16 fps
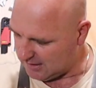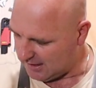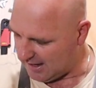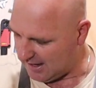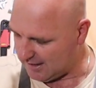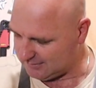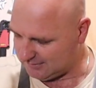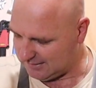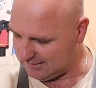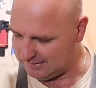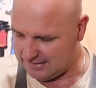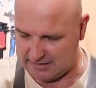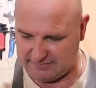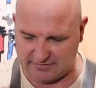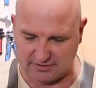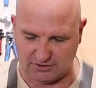and
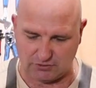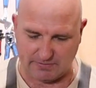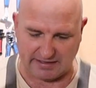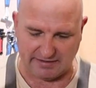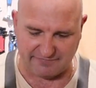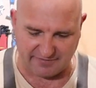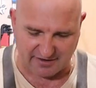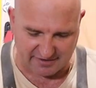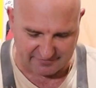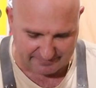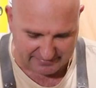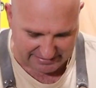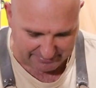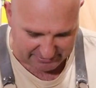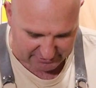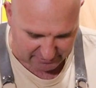11 25
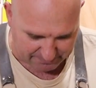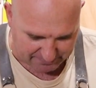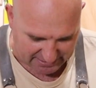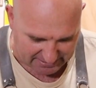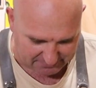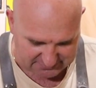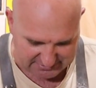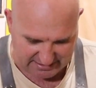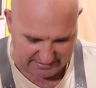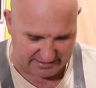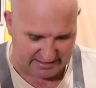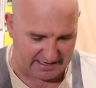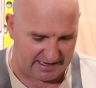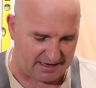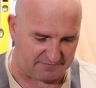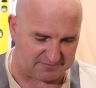millimeter pipes, and
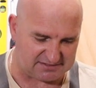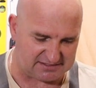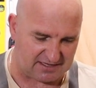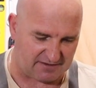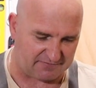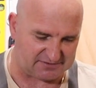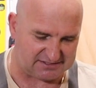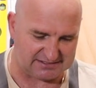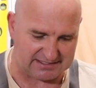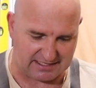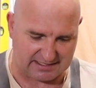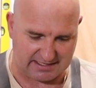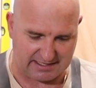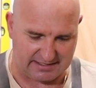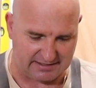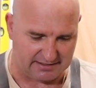then I have stuff
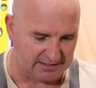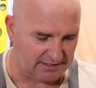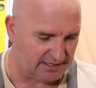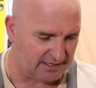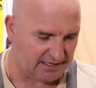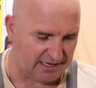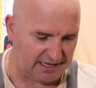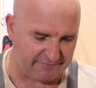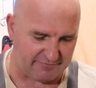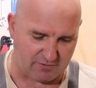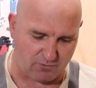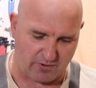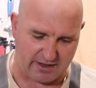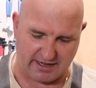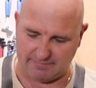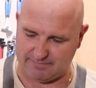stuck in
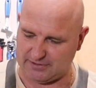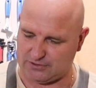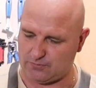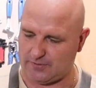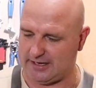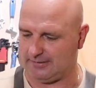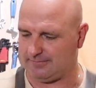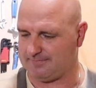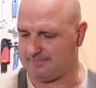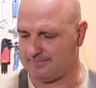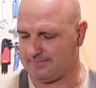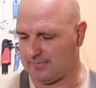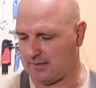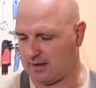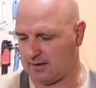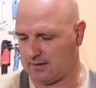everywhere in between.
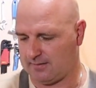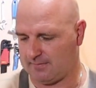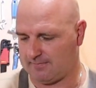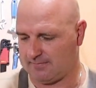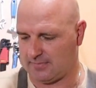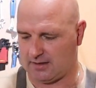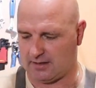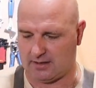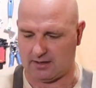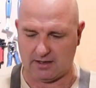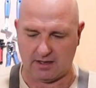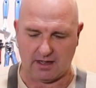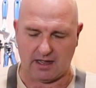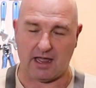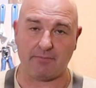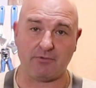
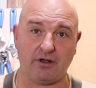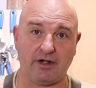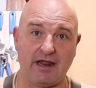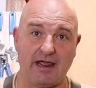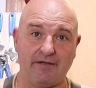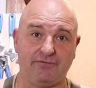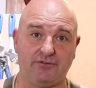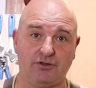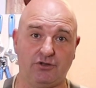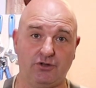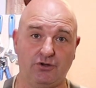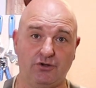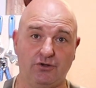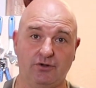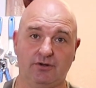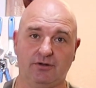I'm going to have to
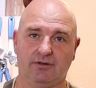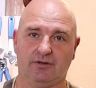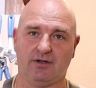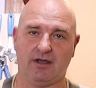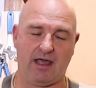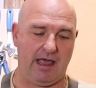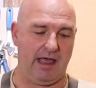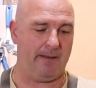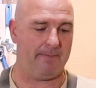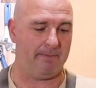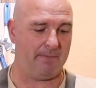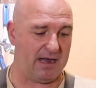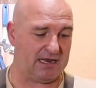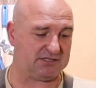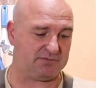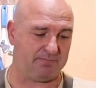do a
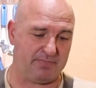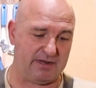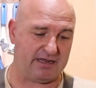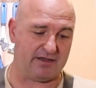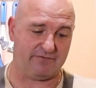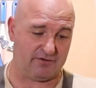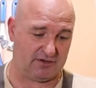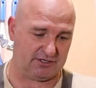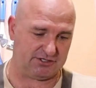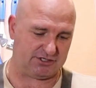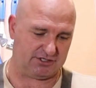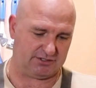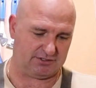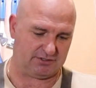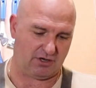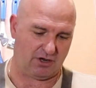much bigger
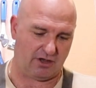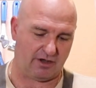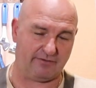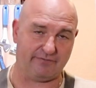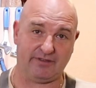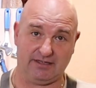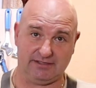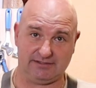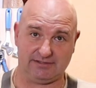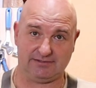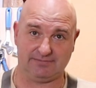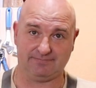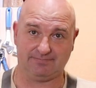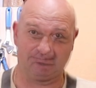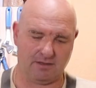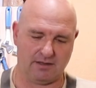version of this.
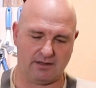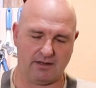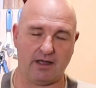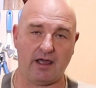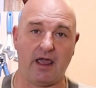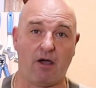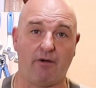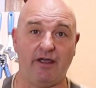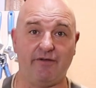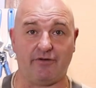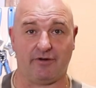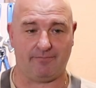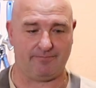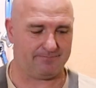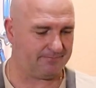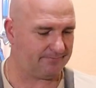However,